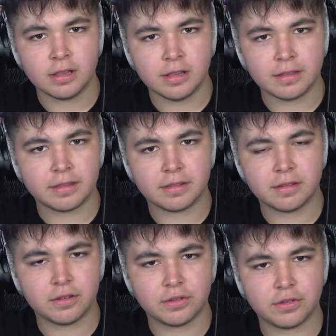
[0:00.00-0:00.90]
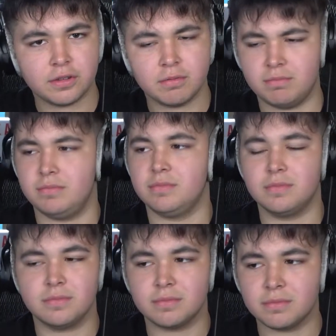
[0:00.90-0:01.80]
Let's just
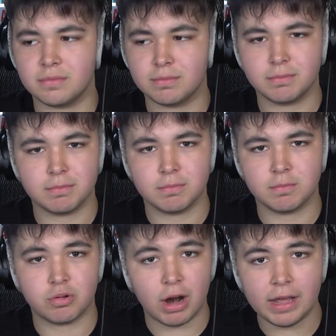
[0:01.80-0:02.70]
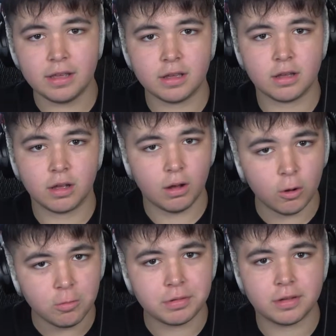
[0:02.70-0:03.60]
pray,
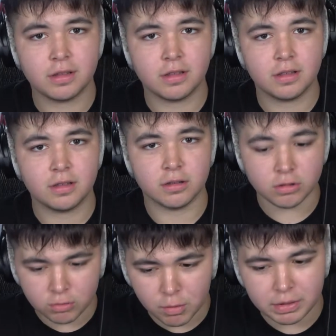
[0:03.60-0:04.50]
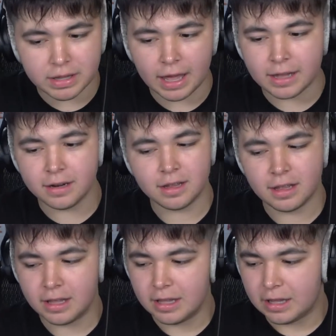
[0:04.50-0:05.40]
hope, do what we can
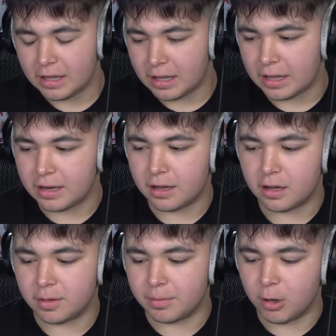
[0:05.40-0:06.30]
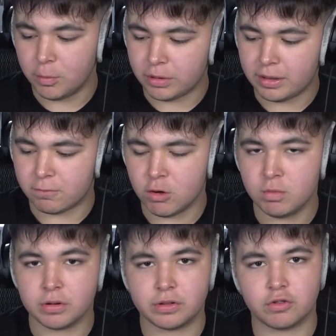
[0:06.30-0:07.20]
and um, hope that that
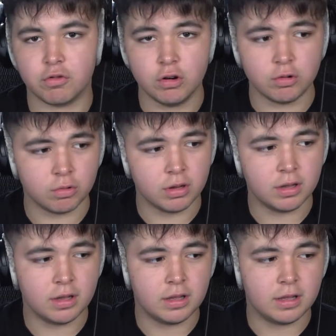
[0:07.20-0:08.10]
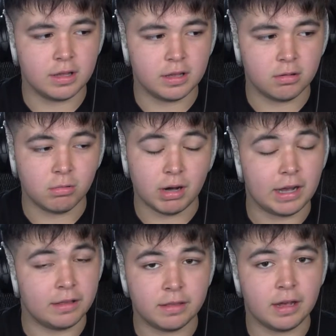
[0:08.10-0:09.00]
rumor is true.
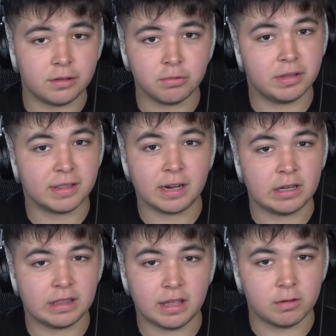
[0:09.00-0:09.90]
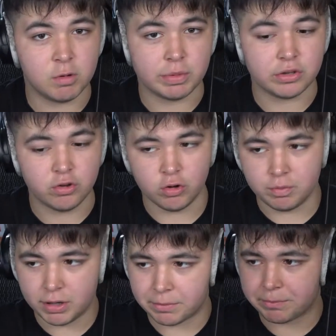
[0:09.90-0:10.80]
I I don't think that it, that it will be true,
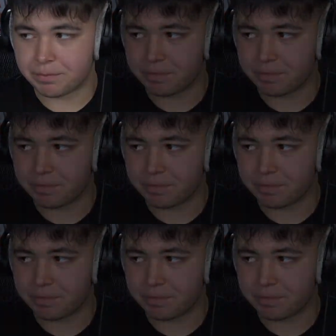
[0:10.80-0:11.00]
but.